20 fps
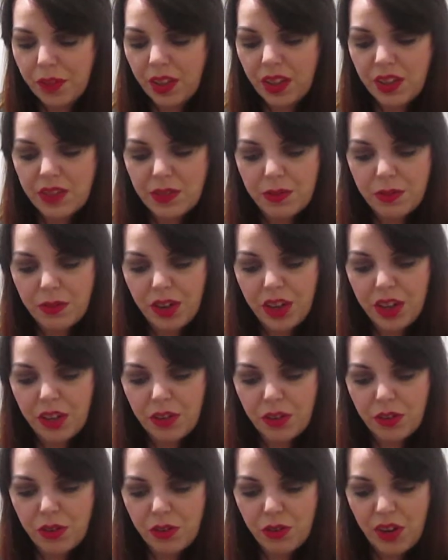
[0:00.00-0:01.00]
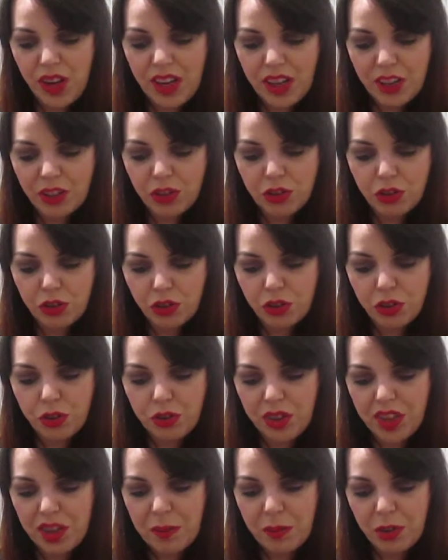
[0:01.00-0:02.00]
It's a very greyish
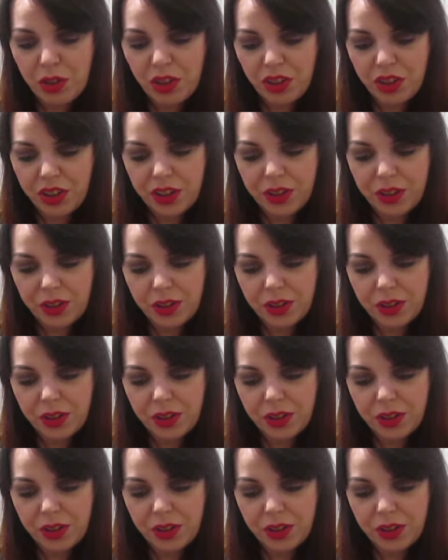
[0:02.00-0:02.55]
cream color.